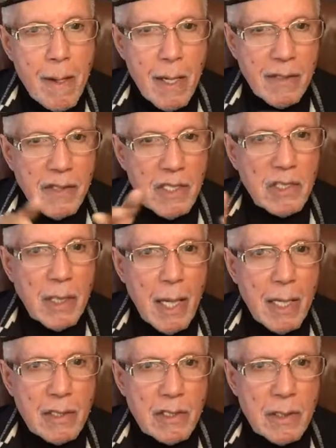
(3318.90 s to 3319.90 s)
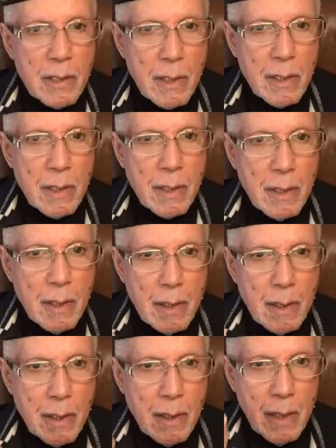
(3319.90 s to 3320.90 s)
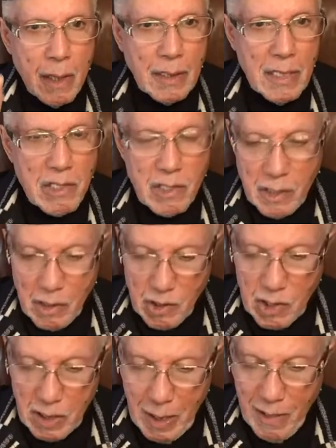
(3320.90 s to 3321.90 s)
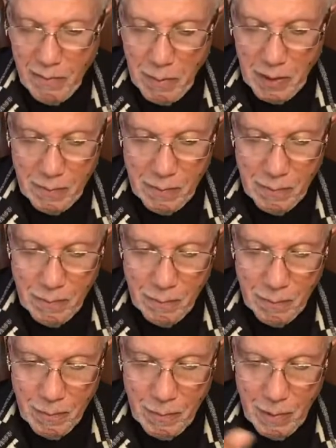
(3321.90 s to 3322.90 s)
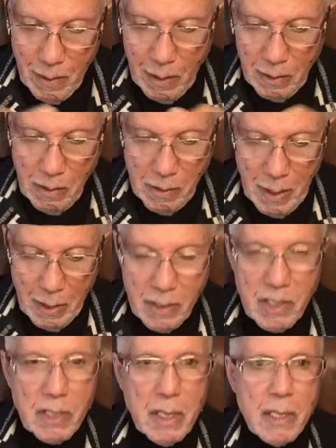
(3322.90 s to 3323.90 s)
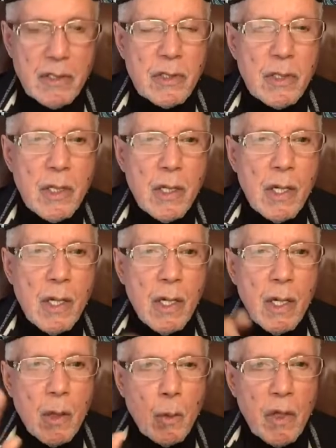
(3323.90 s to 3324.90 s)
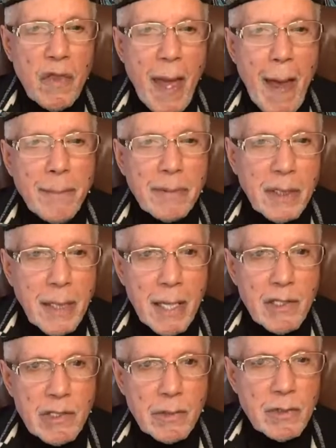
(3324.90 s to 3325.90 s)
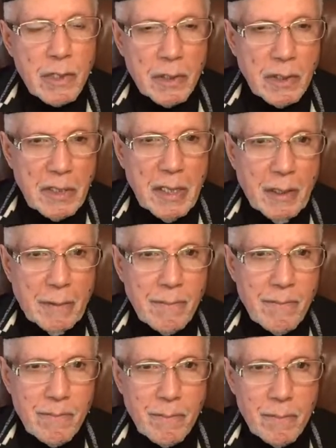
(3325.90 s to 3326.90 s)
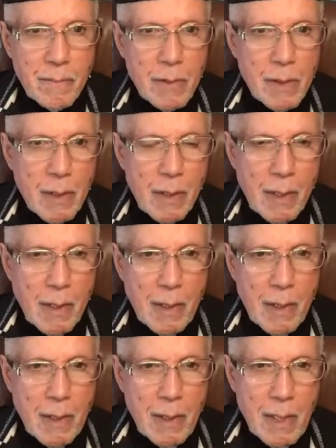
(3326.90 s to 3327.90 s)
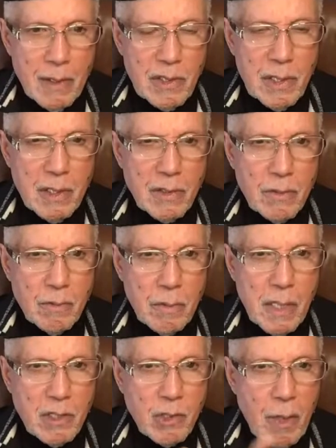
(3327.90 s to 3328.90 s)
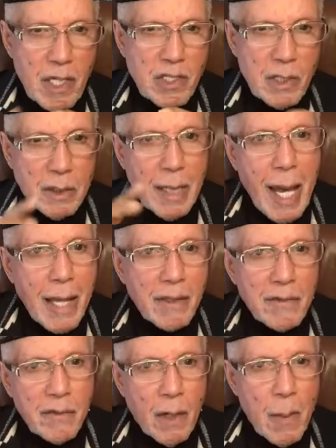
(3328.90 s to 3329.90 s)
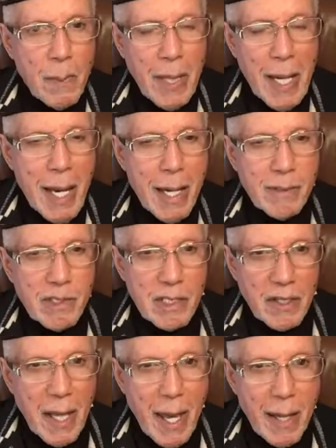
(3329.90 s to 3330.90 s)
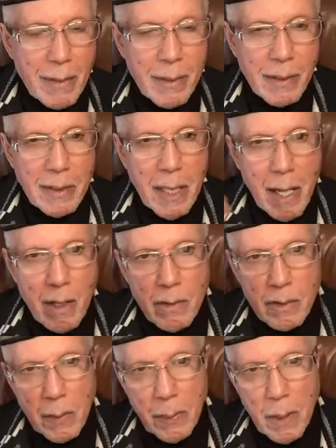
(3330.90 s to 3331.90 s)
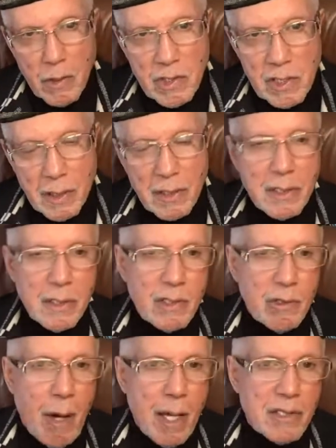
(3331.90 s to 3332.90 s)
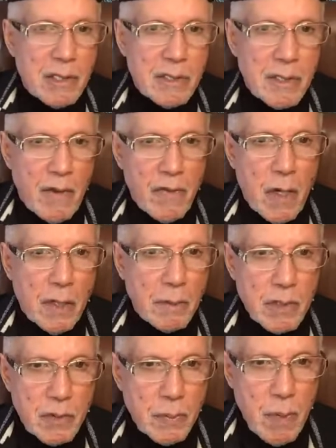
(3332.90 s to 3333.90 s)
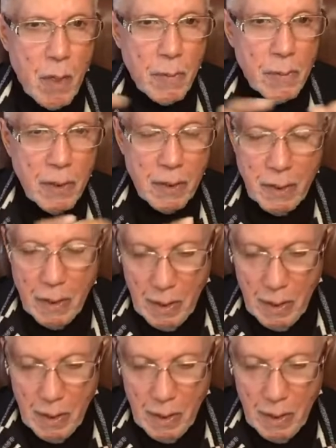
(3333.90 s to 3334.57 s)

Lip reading: this case, against enslavement in the United States, with application to today. And since we trace a lot of our pain to that, and now the post-60s crisis, I thought it was appropriate